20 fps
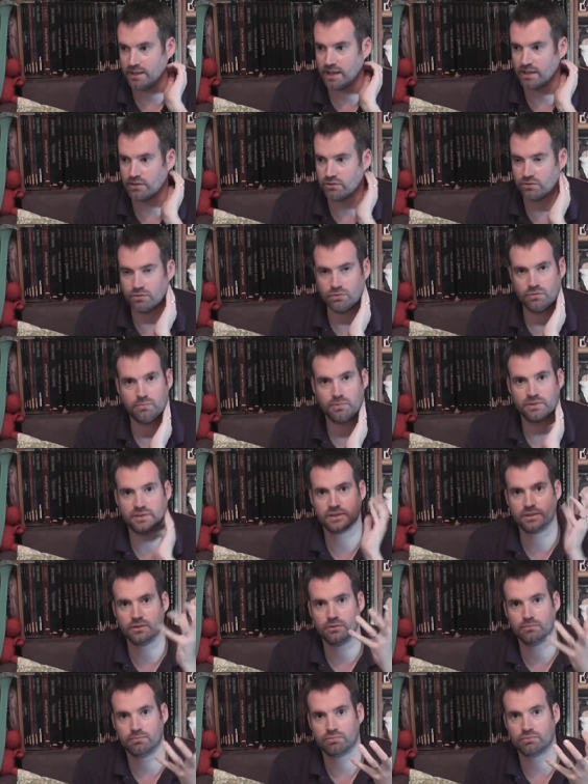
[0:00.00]
natural, but
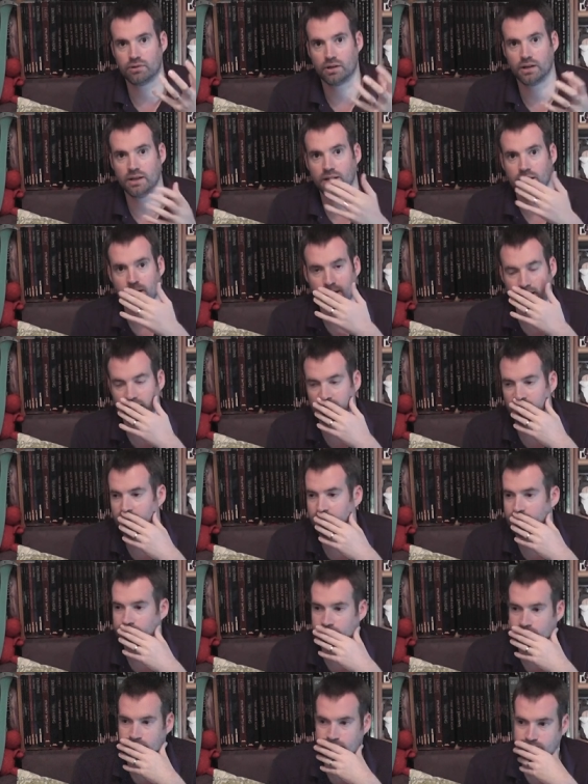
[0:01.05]
still bright
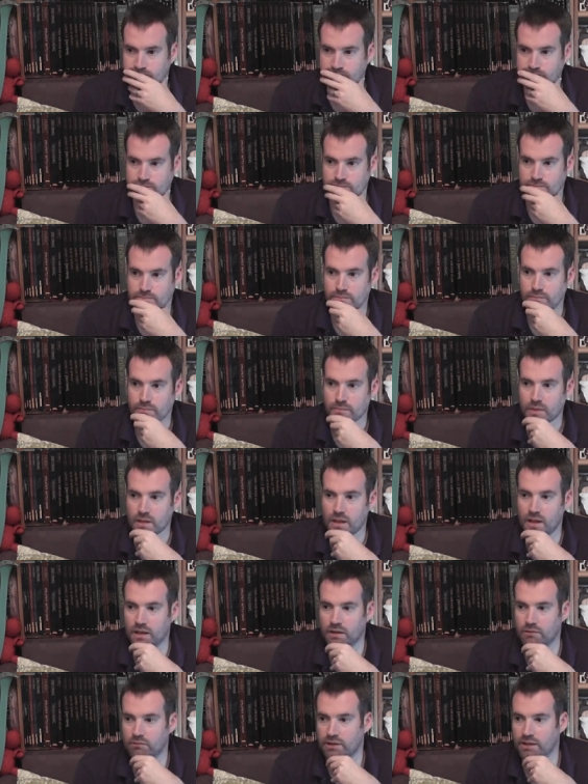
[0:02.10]
um,
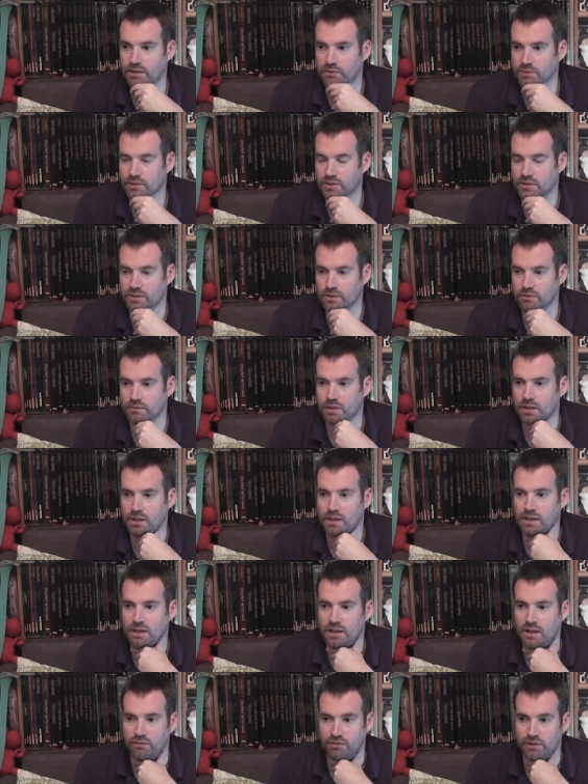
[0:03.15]
uh, red, which I'm,
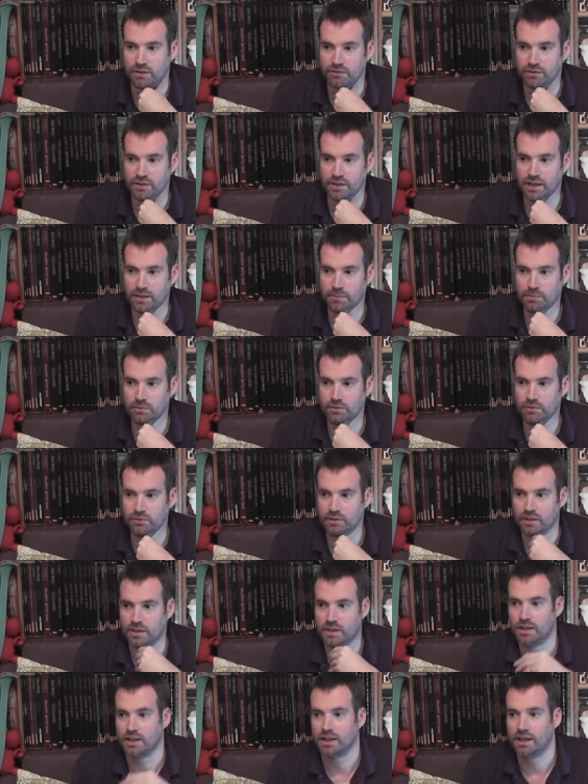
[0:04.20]
I'm, very, very happy with.
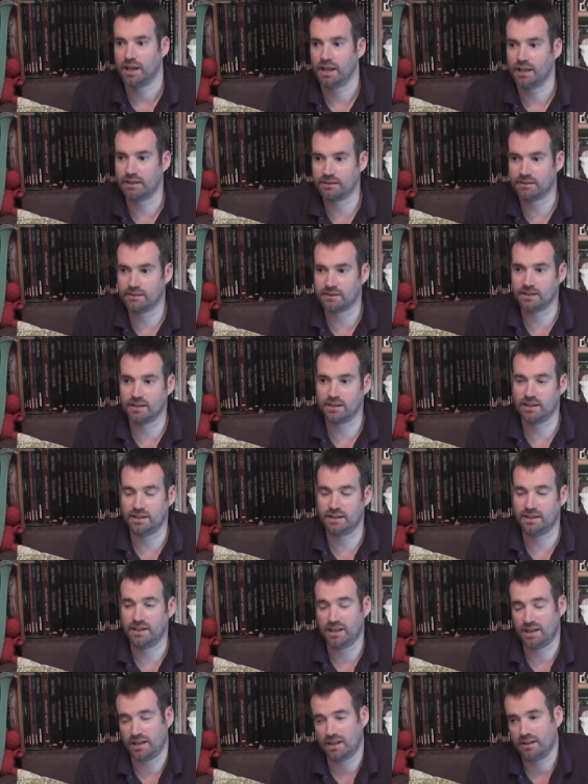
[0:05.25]
And
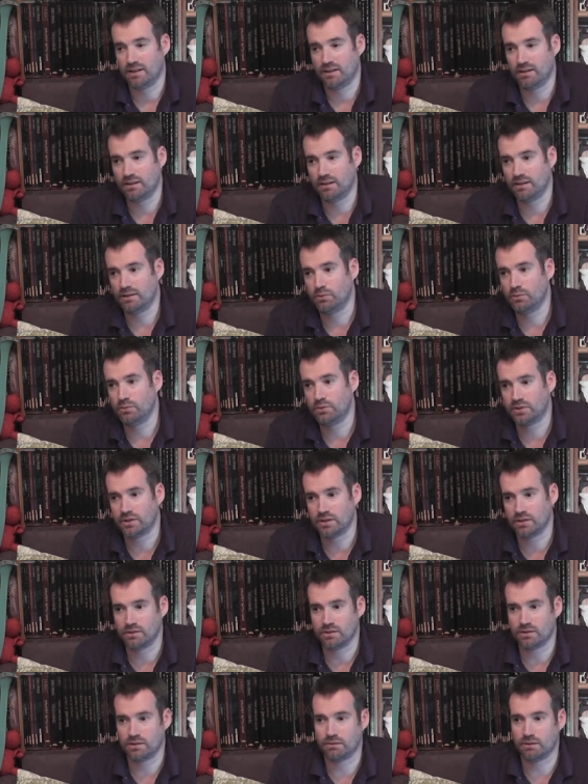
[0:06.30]
and yeah, I, also
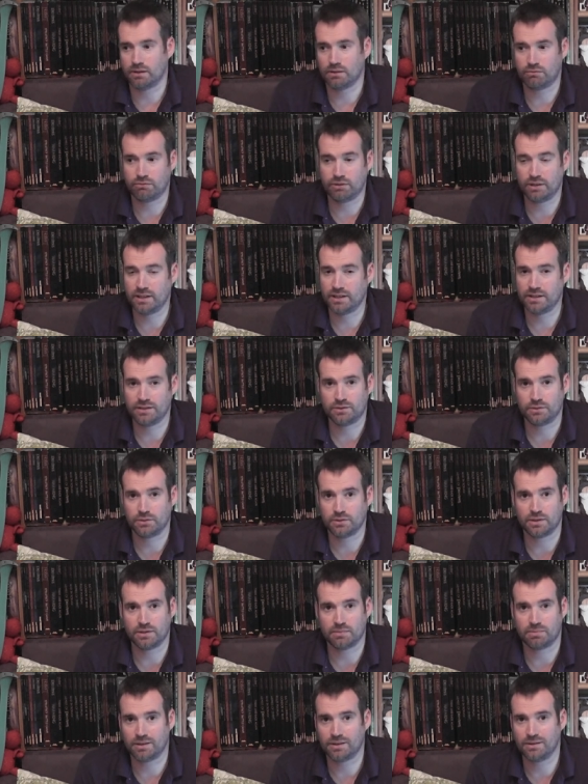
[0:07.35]
I, I, really
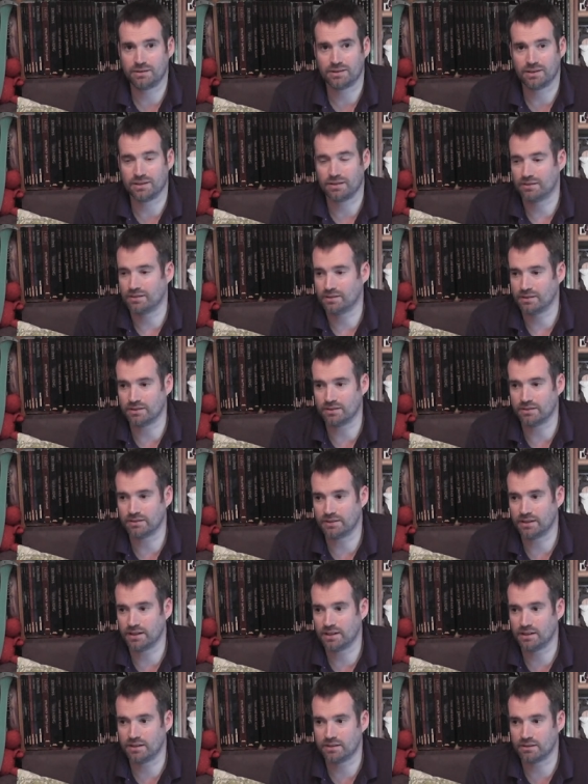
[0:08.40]
enjoyed the process. I got to
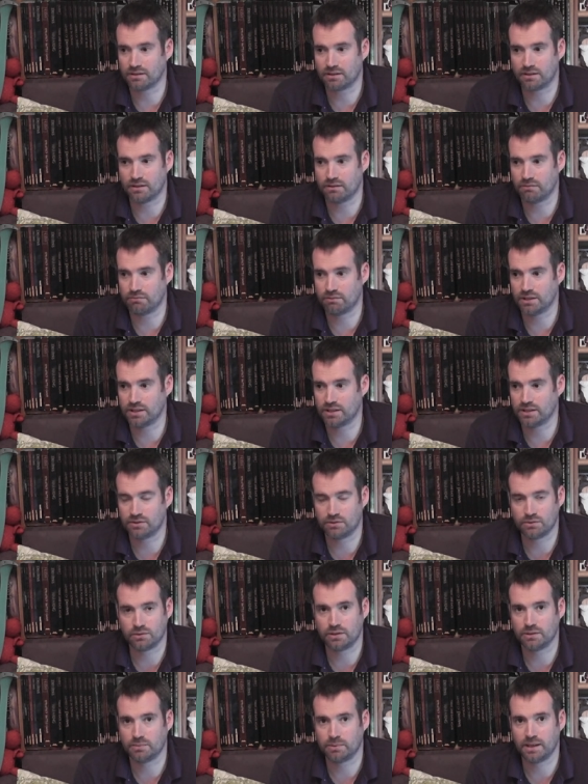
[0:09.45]
say, I, I really
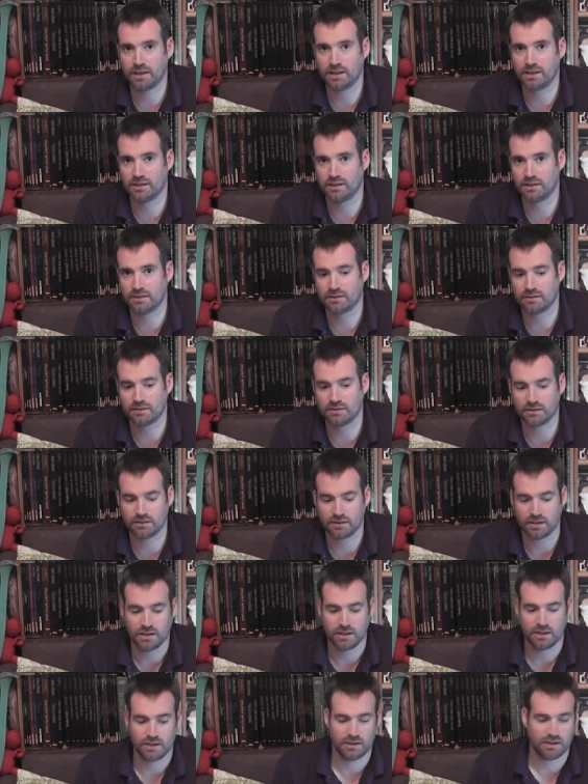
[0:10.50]
enjoyed painting these guys.
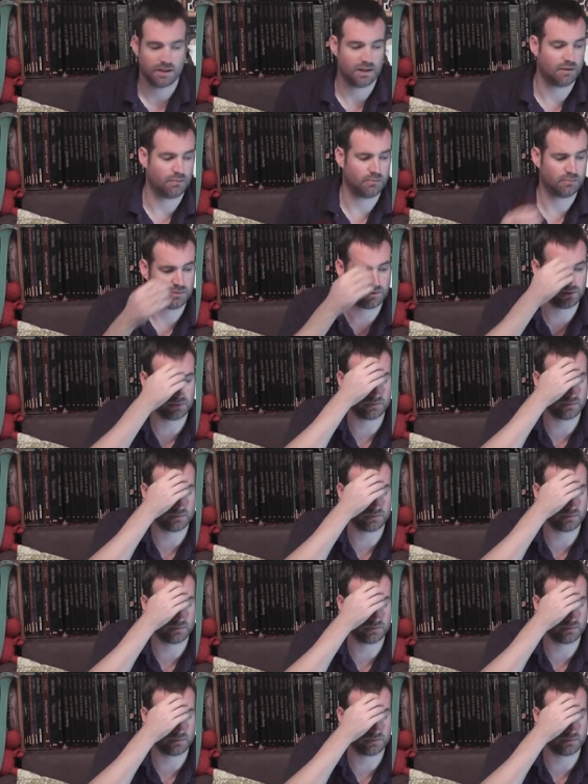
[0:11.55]
Um,